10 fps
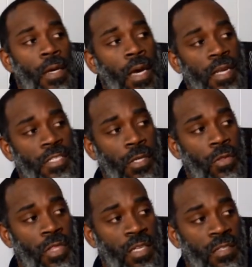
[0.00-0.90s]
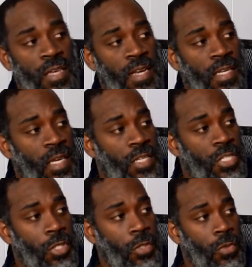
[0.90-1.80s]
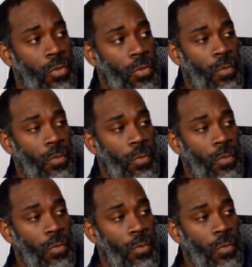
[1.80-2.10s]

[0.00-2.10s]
And so this kind of gets you